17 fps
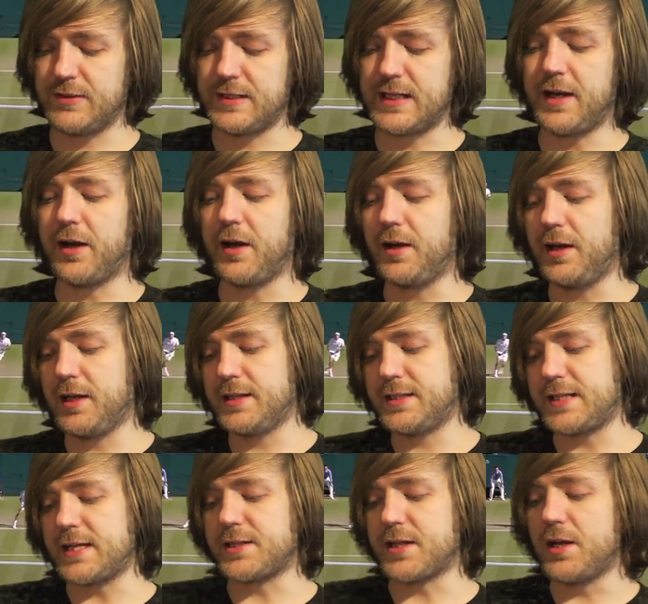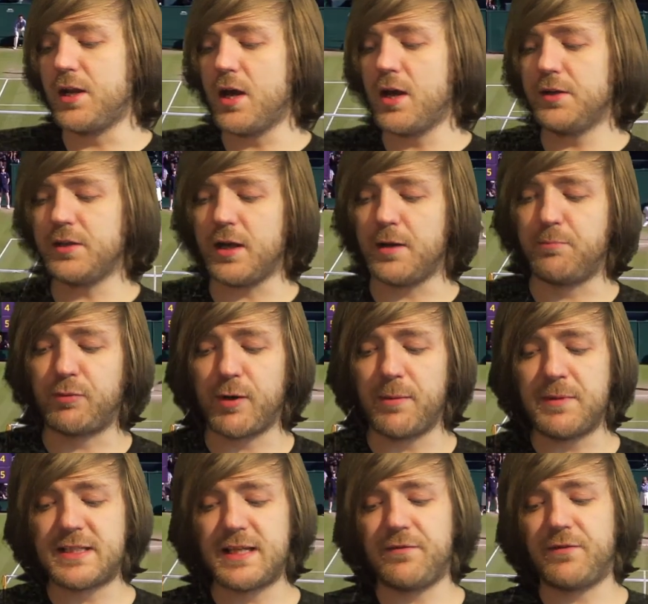He said, I, he says, I learned that a
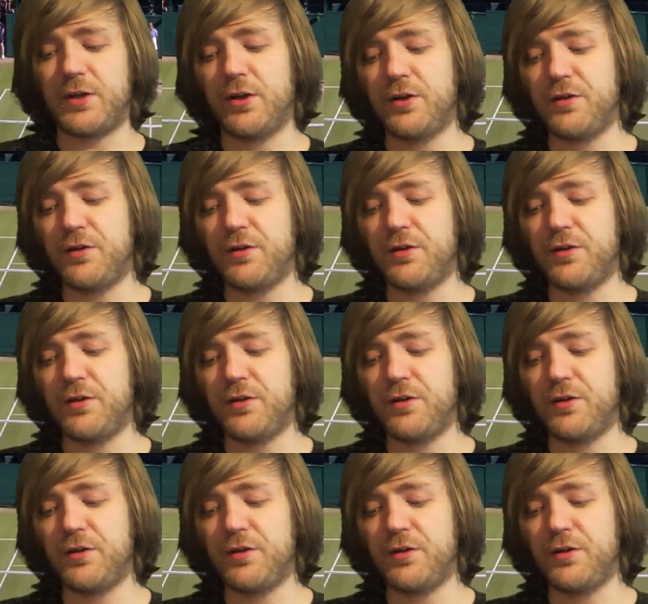primitive and